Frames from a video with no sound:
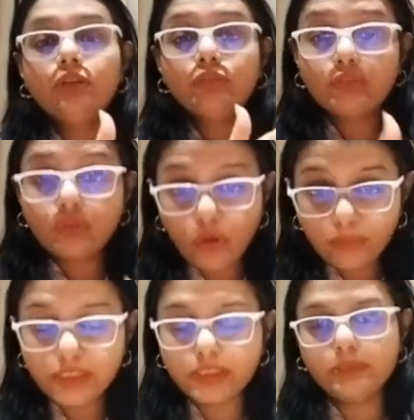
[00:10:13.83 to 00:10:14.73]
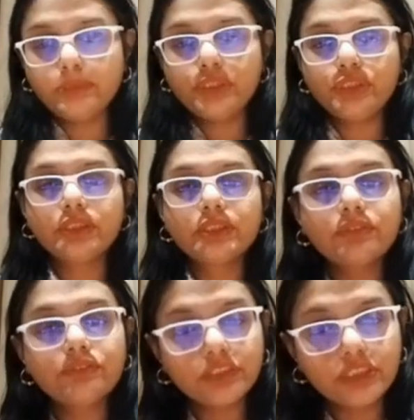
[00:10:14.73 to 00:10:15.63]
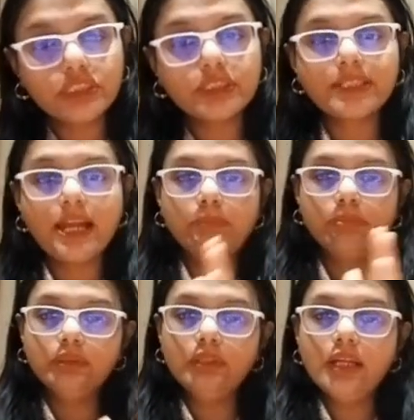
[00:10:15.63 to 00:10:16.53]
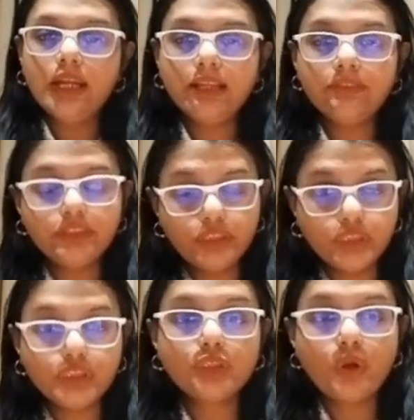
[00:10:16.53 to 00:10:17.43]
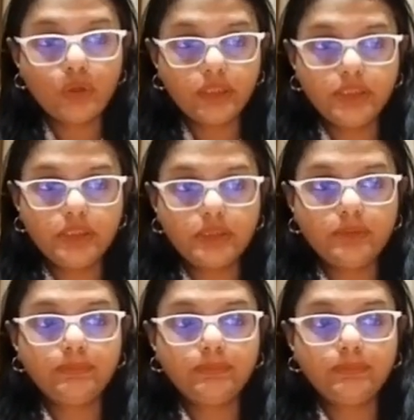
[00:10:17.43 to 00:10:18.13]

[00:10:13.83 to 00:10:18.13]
from the images which is apple and which is orange.